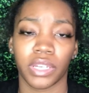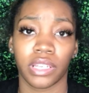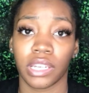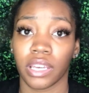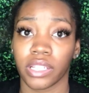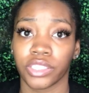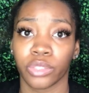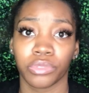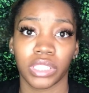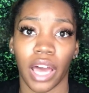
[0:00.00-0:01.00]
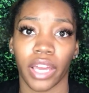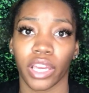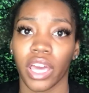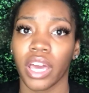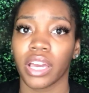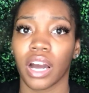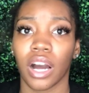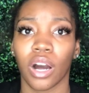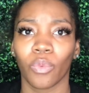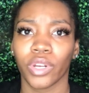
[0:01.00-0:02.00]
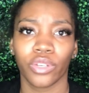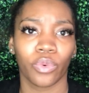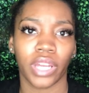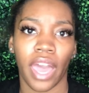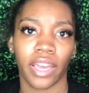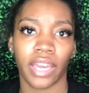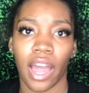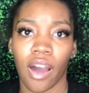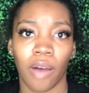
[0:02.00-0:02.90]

And she was like, when do you want to hang out?